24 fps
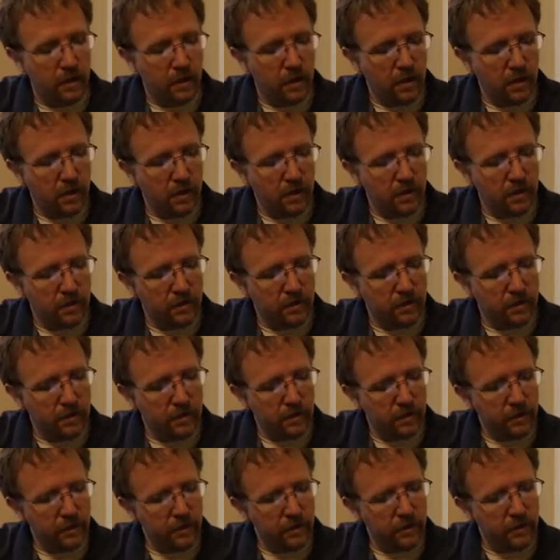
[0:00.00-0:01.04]
on
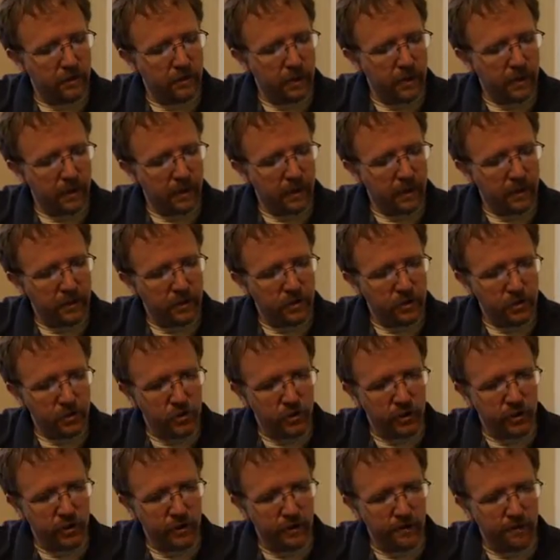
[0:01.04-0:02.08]
the A
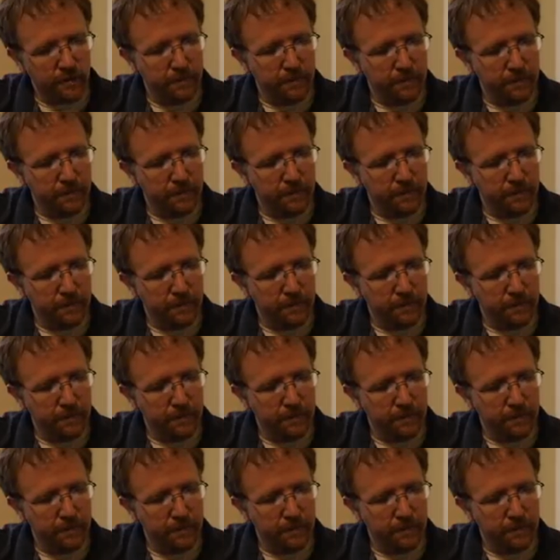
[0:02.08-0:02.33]
string.